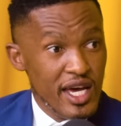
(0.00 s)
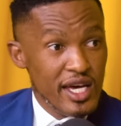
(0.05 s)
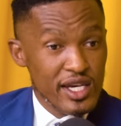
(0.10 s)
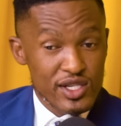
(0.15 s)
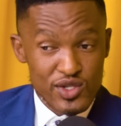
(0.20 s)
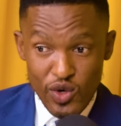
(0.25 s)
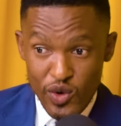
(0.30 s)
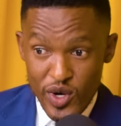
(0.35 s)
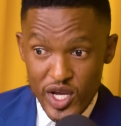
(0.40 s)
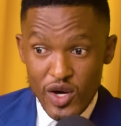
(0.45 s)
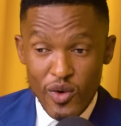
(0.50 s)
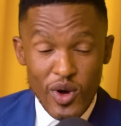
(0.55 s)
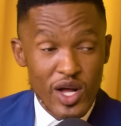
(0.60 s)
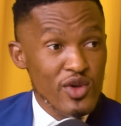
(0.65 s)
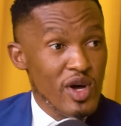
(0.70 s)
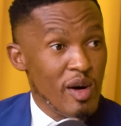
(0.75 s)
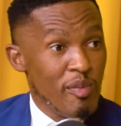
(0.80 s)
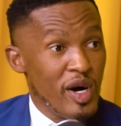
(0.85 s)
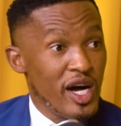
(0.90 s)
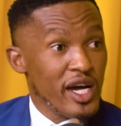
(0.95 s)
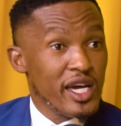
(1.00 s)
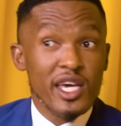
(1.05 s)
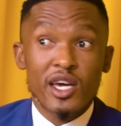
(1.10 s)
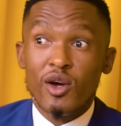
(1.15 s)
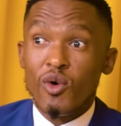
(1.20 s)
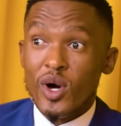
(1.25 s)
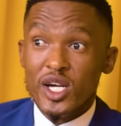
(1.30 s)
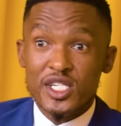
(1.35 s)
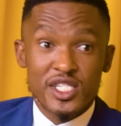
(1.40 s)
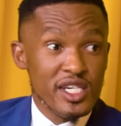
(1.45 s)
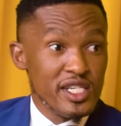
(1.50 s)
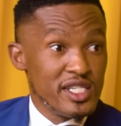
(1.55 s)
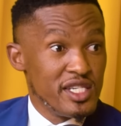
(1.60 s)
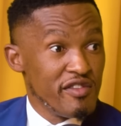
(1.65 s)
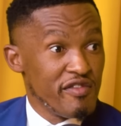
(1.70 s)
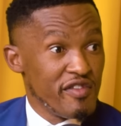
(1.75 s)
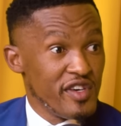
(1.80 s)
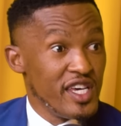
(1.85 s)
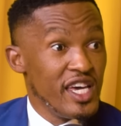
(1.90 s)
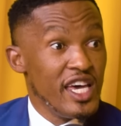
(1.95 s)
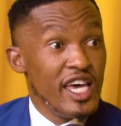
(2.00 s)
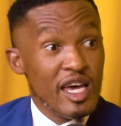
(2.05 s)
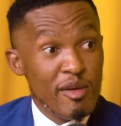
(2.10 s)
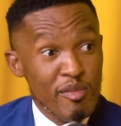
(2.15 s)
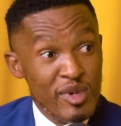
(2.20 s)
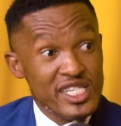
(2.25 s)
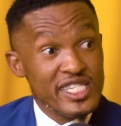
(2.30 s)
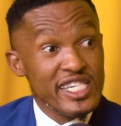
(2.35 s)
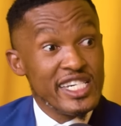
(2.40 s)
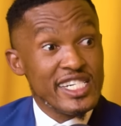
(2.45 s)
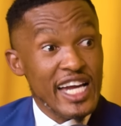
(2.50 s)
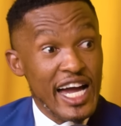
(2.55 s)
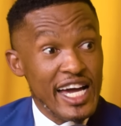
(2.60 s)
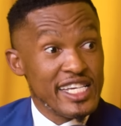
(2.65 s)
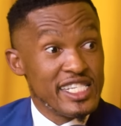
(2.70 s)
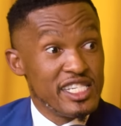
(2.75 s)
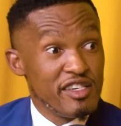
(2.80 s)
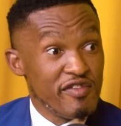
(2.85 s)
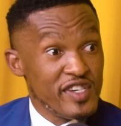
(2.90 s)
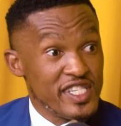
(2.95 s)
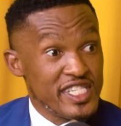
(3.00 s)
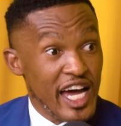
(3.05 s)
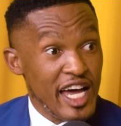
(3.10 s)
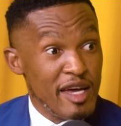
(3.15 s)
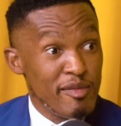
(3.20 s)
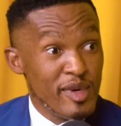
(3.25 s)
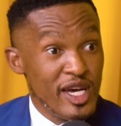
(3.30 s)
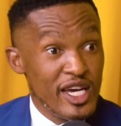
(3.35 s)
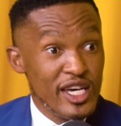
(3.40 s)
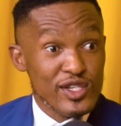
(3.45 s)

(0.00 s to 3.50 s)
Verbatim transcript: So while you are parking or watching TV, basically shange TV time.